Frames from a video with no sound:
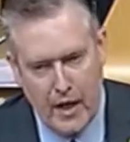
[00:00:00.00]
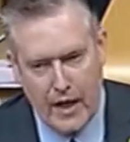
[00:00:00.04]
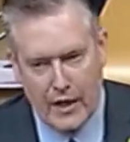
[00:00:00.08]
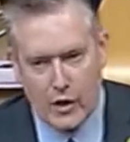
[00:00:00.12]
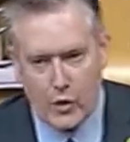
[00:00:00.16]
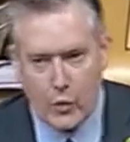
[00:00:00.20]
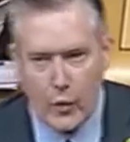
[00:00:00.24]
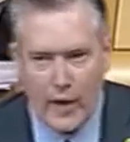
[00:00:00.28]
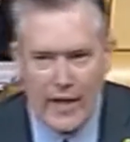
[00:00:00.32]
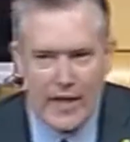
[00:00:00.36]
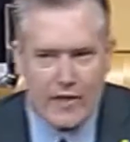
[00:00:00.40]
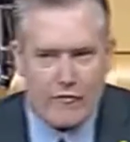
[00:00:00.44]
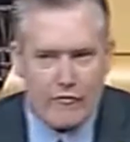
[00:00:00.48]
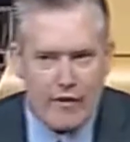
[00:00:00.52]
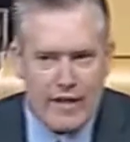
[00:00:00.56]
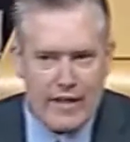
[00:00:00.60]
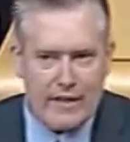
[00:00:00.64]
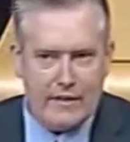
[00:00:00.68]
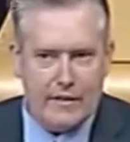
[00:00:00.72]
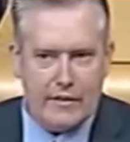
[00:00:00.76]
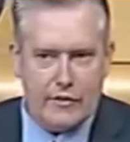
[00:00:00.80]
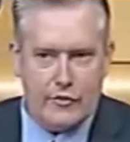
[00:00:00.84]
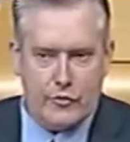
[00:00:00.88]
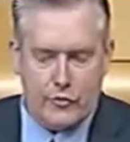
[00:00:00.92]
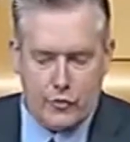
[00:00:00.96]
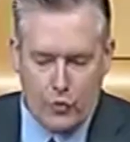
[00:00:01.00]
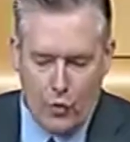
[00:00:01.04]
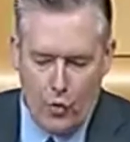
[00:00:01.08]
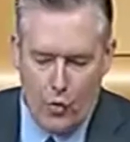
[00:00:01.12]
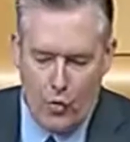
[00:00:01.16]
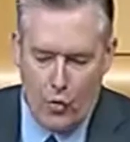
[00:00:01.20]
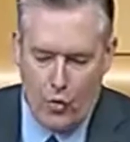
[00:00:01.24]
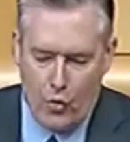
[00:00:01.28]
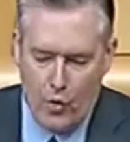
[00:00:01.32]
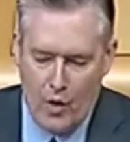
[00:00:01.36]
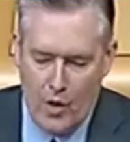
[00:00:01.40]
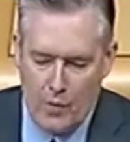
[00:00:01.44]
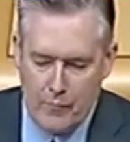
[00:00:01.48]
and quite rightly
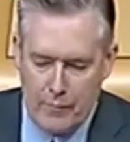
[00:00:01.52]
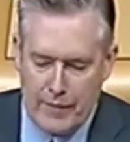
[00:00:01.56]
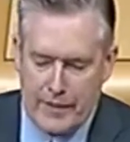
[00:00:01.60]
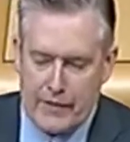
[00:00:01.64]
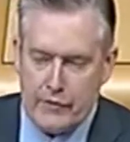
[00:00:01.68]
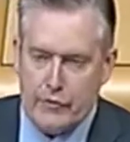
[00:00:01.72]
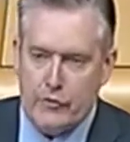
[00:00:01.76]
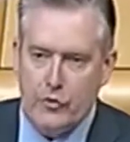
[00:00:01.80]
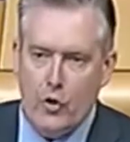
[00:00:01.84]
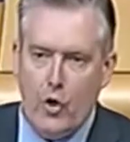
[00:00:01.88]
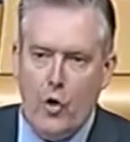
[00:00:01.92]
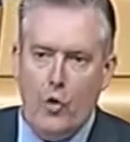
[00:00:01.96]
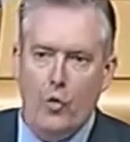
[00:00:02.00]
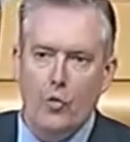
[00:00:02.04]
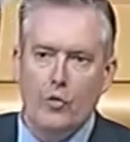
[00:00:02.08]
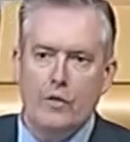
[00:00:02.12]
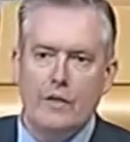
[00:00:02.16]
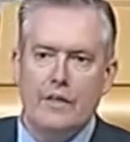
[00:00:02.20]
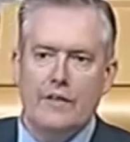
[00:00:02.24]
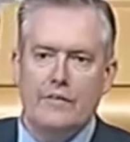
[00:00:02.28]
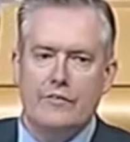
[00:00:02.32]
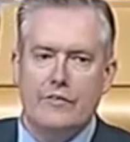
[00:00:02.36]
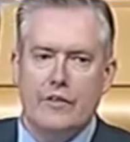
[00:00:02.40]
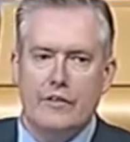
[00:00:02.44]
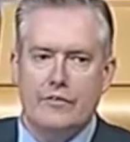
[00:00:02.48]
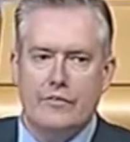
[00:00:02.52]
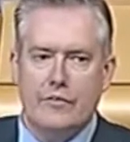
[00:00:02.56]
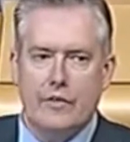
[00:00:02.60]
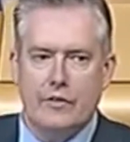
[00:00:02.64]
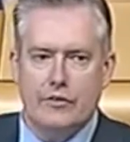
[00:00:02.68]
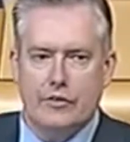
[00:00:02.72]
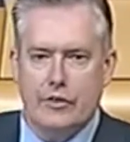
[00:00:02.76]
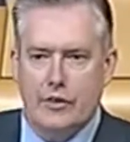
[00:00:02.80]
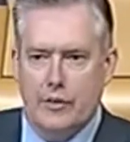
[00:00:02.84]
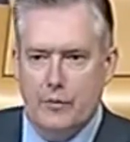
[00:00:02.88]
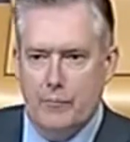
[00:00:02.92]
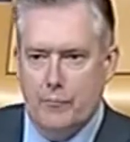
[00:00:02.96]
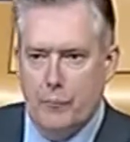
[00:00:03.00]
so, because not only is this
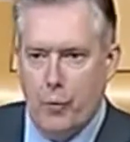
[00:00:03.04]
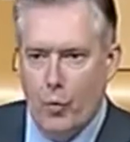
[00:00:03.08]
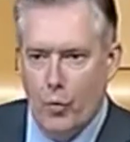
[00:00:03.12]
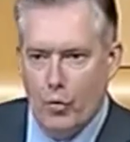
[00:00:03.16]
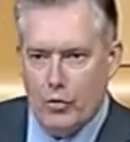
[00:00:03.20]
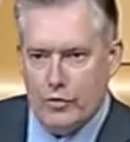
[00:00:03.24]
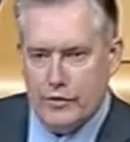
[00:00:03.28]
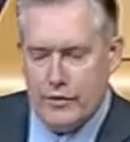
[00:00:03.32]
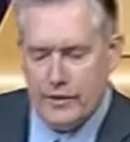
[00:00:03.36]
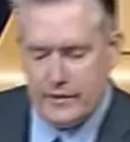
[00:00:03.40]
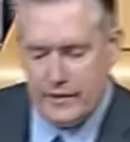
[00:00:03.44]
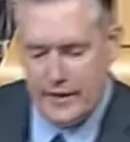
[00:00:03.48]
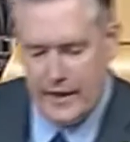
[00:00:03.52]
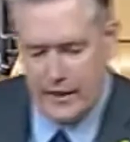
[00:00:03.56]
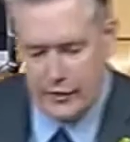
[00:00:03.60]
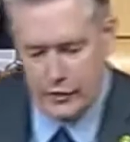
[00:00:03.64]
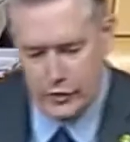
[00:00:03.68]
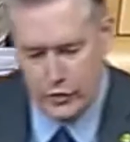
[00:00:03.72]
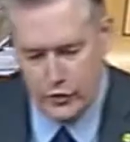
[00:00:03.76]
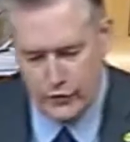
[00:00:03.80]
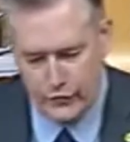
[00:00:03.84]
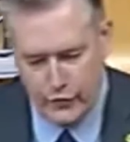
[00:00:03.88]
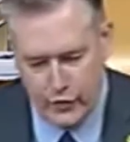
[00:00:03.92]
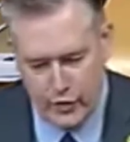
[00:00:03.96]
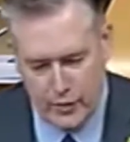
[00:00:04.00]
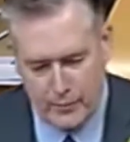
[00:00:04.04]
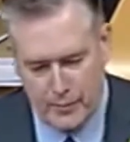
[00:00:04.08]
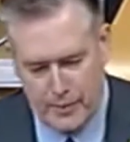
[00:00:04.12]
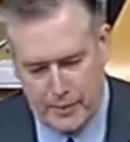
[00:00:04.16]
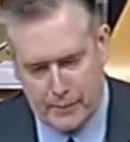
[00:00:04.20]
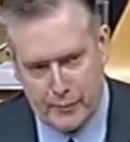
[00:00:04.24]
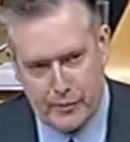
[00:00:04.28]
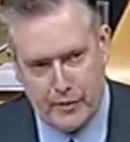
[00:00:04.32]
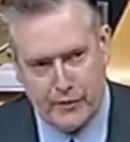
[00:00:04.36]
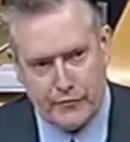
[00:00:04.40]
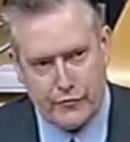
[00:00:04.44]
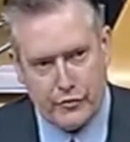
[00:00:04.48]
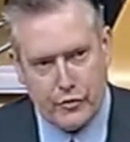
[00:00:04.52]
such an important issue for the
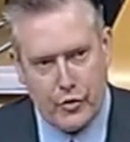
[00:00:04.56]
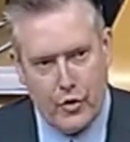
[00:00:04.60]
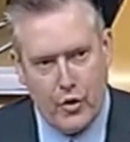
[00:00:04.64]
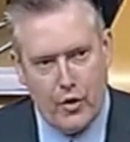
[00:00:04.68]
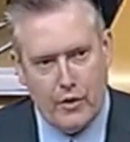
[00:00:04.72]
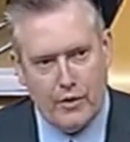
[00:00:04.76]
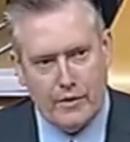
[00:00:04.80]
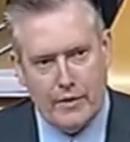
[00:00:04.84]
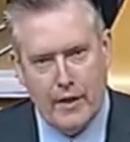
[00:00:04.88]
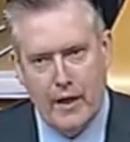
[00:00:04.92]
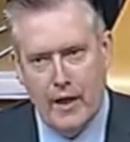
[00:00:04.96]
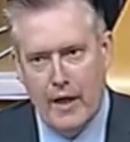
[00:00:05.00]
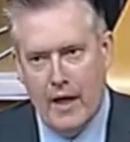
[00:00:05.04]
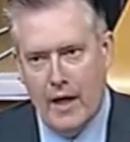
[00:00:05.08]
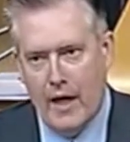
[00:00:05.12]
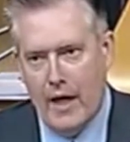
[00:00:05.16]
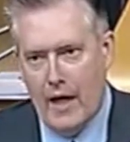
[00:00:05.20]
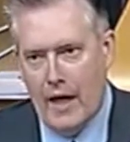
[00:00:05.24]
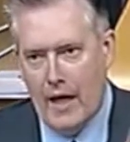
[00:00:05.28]
people of Scotland,